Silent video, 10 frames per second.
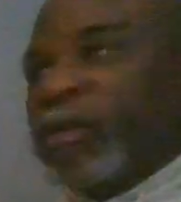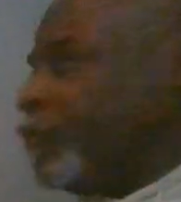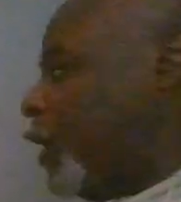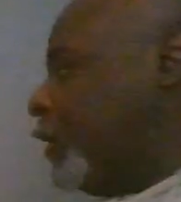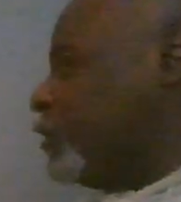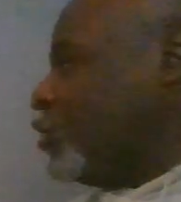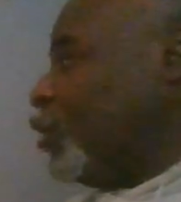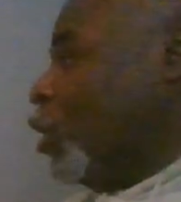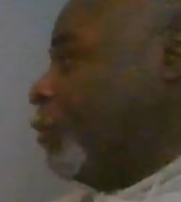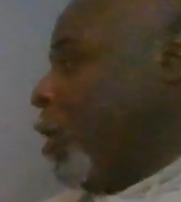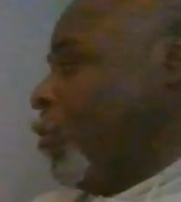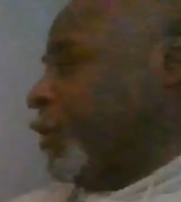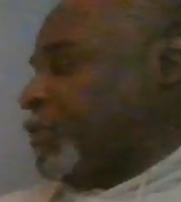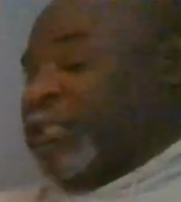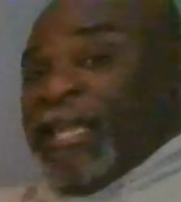Right. So your
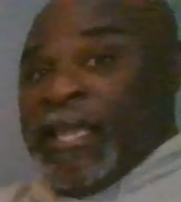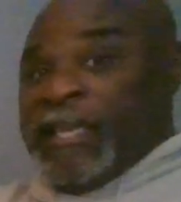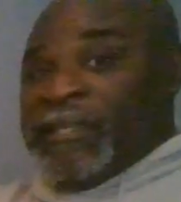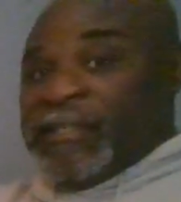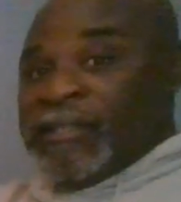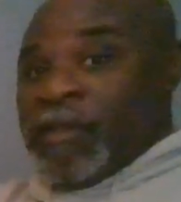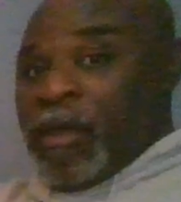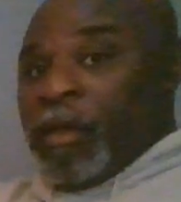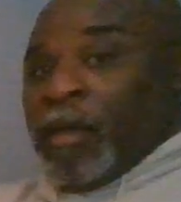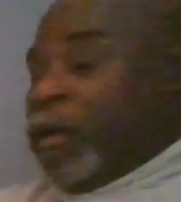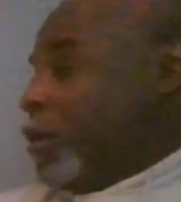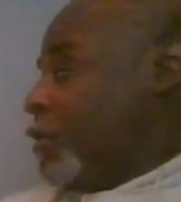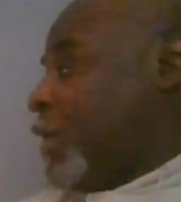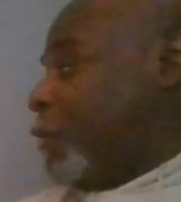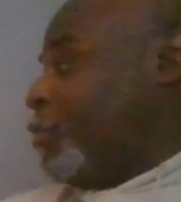opponent sees
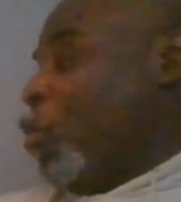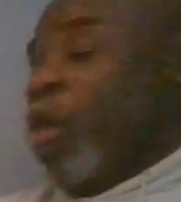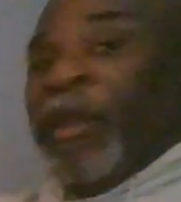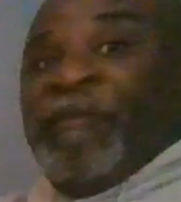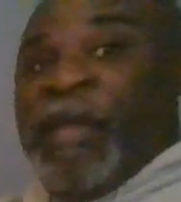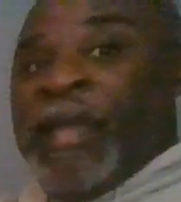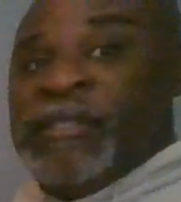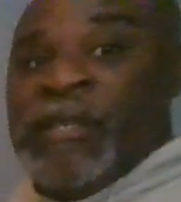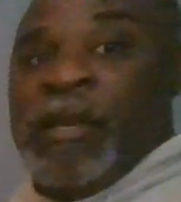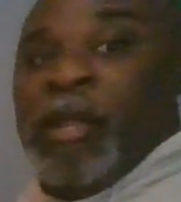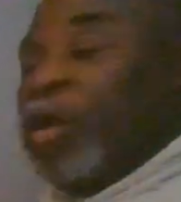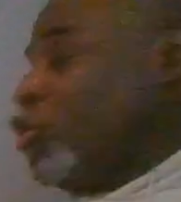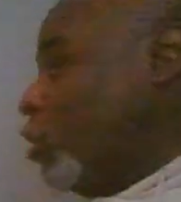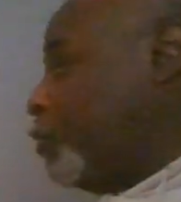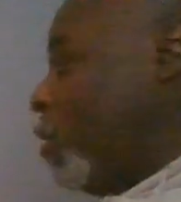that pawn advancing.
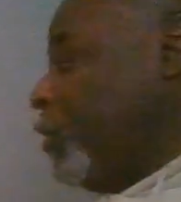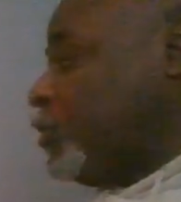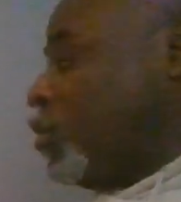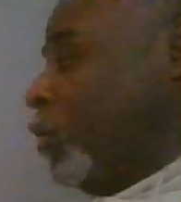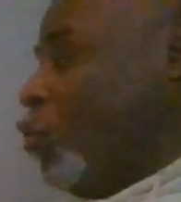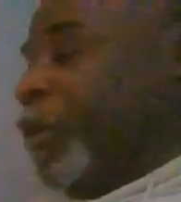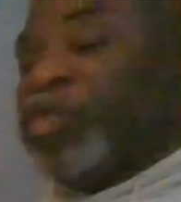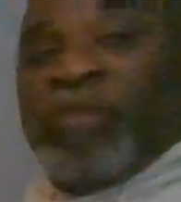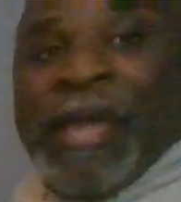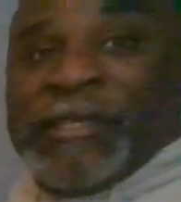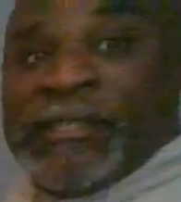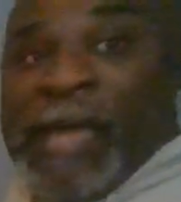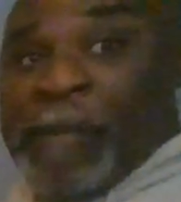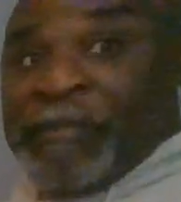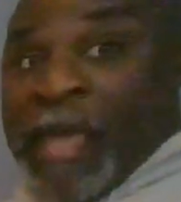Your opponent's going to want to try to
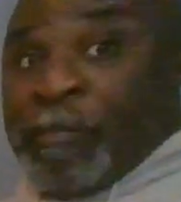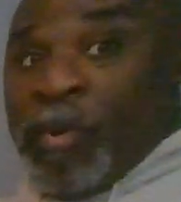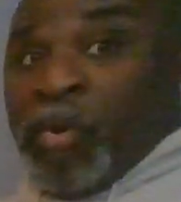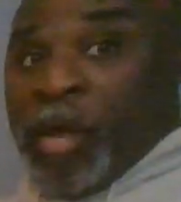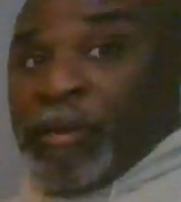stop that pawn.